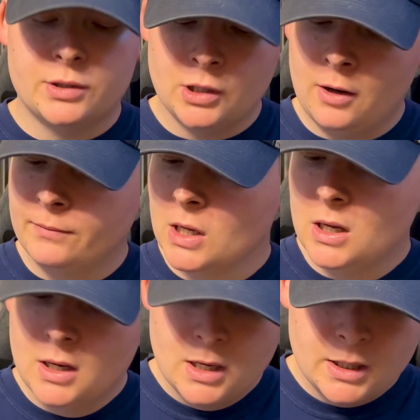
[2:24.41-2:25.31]
So,
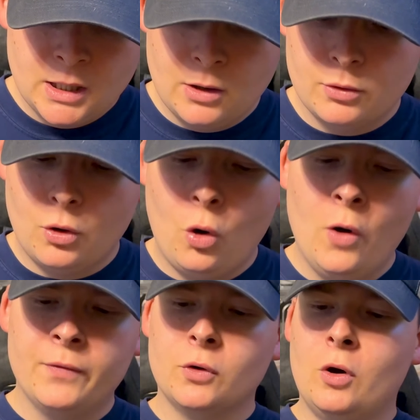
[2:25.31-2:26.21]
you know,
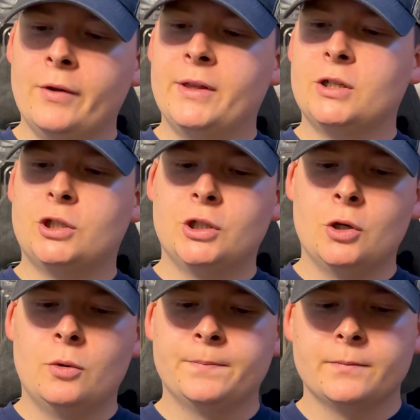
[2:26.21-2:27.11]
overall, this
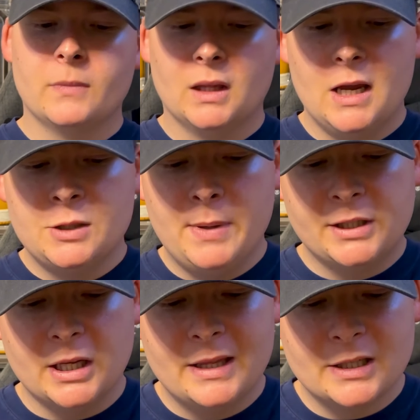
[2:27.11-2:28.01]
shoe is
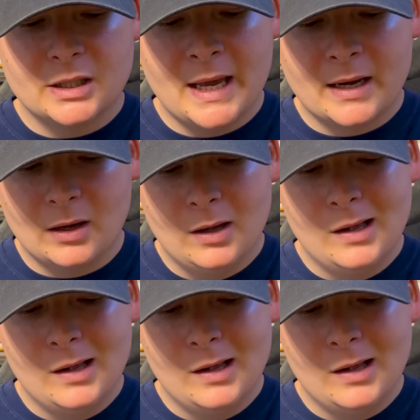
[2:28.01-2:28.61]
basically this like,